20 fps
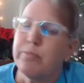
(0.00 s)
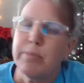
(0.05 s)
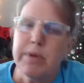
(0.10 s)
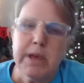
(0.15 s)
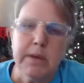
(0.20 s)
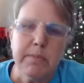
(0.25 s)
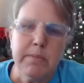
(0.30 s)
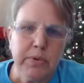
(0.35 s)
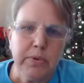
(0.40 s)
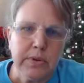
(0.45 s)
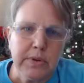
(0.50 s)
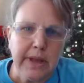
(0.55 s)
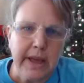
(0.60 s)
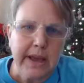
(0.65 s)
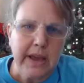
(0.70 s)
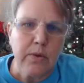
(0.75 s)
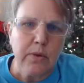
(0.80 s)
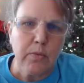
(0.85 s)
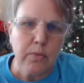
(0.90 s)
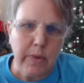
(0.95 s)
people
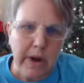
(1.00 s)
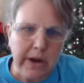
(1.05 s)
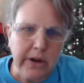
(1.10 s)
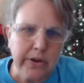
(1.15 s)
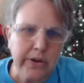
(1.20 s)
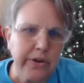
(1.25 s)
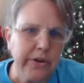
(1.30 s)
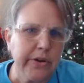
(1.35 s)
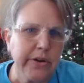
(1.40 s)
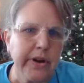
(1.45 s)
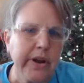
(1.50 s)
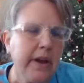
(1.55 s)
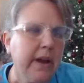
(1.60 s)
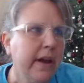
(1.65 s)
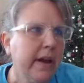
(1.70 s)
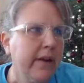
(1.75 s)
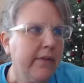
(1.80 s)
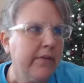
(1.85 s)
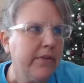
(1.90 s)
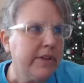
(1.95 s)
like a record
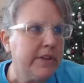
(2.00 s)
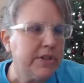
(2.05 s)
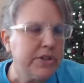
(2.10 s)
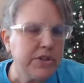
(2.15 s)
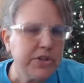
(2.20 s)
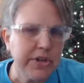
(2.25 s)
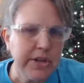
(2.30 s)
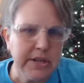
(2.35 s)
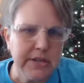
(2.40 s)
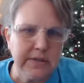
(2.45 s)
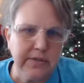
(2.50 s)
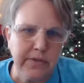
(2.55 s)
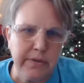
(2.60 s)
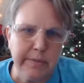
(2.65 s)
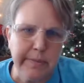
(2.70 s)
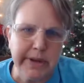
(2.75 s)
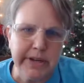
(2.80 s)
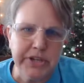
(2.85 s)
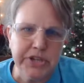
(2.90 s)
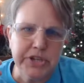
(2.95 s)
of this
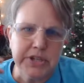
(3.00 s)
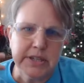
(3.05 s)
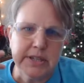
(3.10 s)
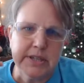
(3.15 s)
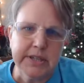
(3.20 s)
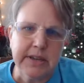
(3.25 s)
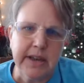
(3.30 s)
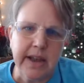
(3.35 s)
transformation.